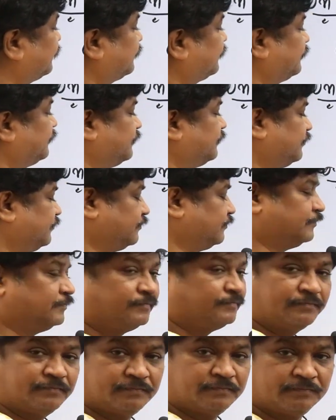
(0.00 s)

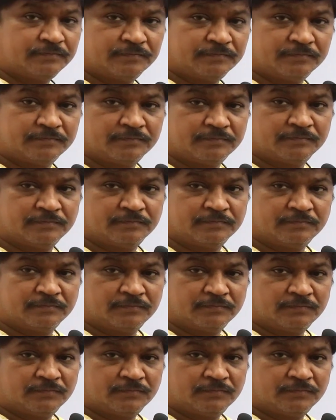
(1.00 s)
No one is speaking in this clip.